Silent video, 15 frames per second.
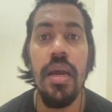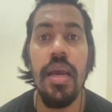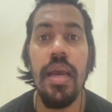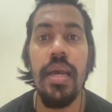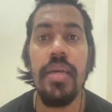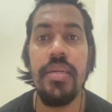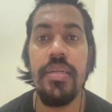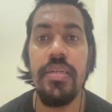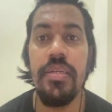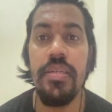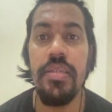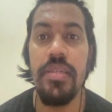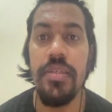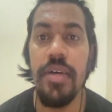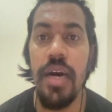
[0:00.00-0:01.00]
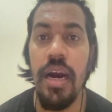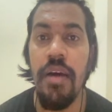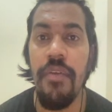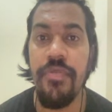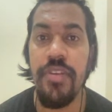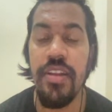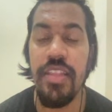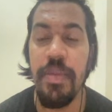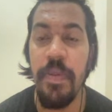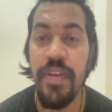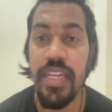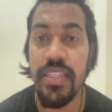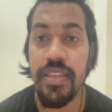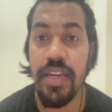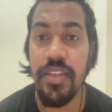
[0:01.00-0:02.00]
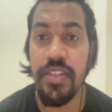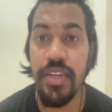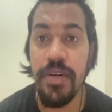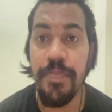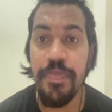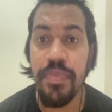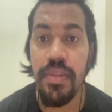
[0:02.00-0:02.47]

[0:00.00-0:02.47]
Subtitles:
And after the product escalation,